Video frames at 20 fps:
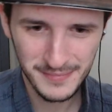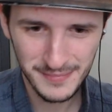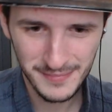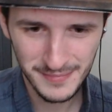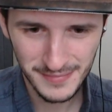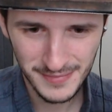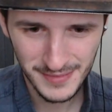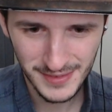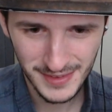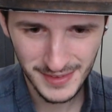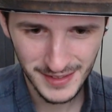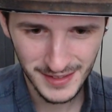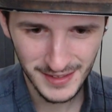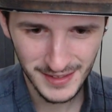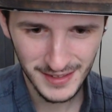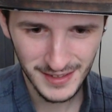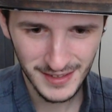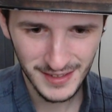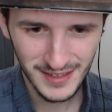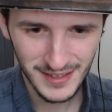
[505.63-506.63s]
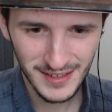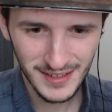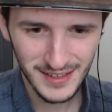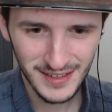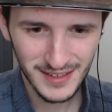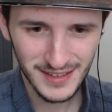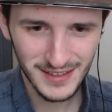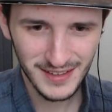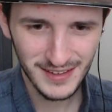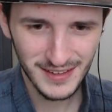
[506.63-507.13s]

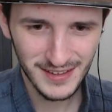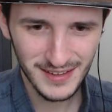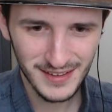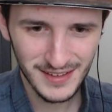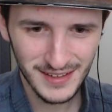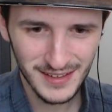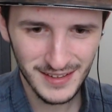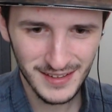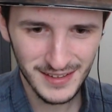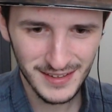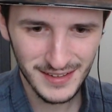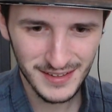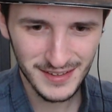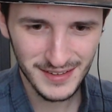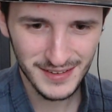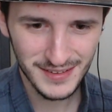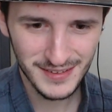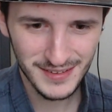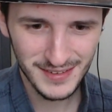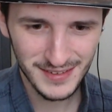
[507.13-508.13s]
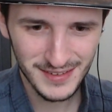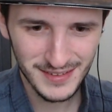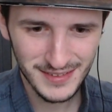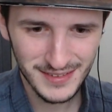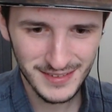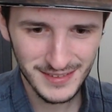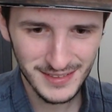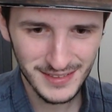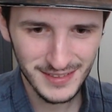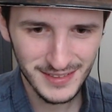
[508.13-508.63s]

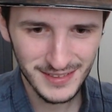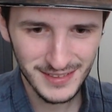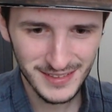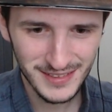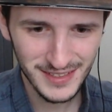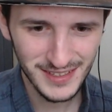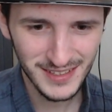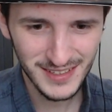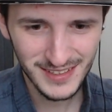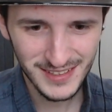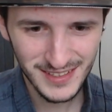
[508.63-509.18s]
Nobody speaks.